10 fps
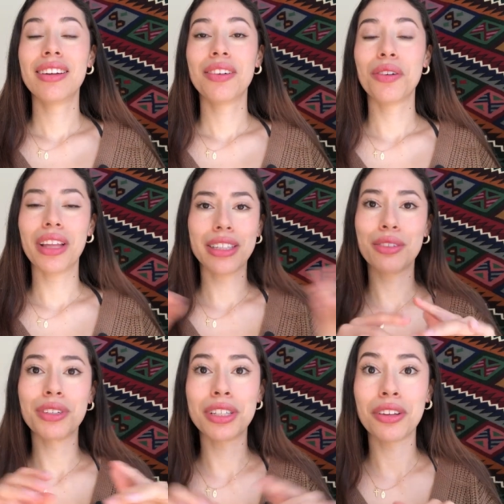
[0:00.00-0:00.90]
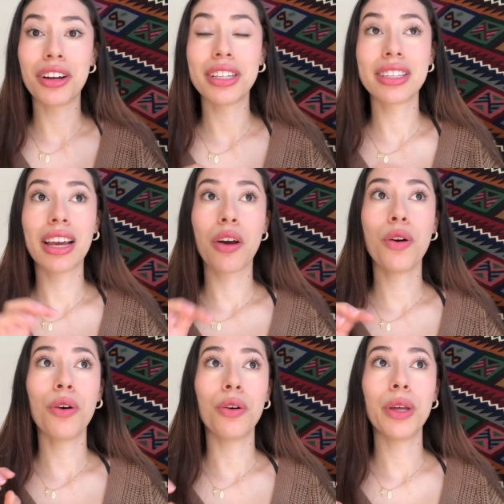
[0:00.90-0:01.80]
or like to restart, and it's like,
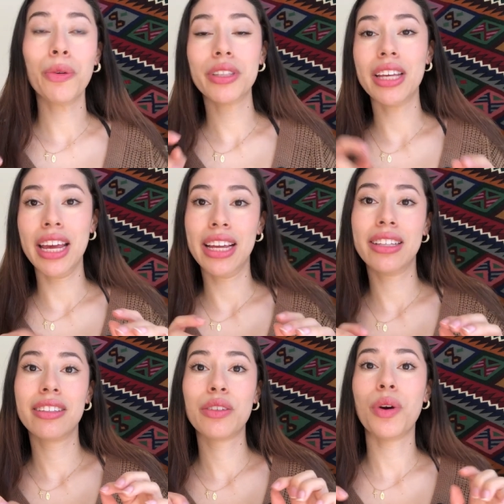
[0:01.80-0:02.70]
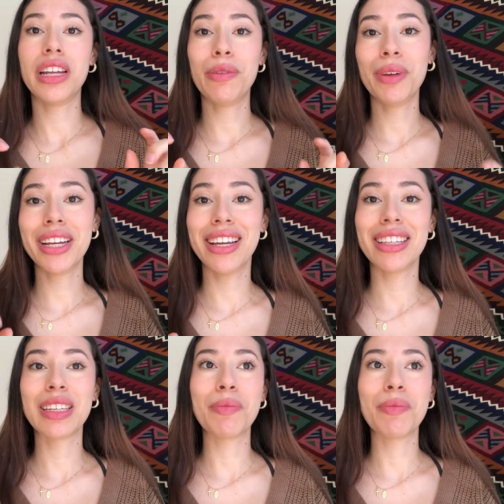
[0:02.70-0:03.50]
oh, it will take twenty minutes.